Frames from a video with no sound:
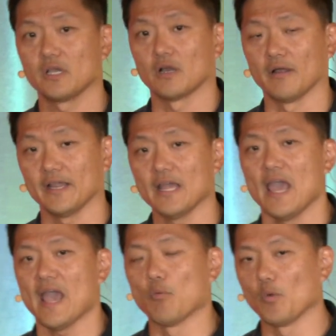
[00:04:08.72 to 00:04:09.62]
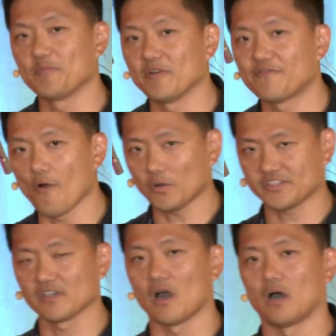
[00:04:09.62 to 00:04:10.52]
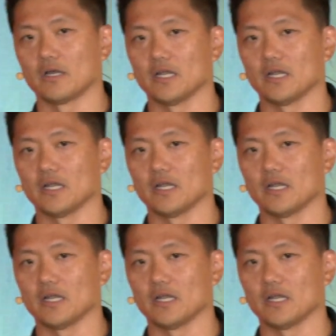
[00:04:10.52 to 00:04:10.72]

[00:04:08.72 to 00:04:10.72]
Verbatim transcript: All right? And what we've been focusing on,